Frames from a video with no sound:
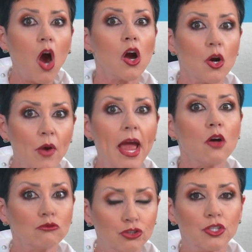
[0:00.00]
are
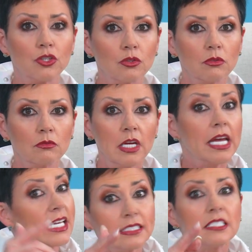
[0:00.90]
around you.
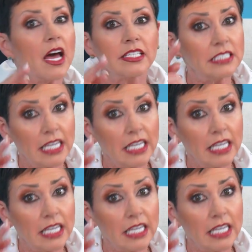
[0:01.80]
He's not a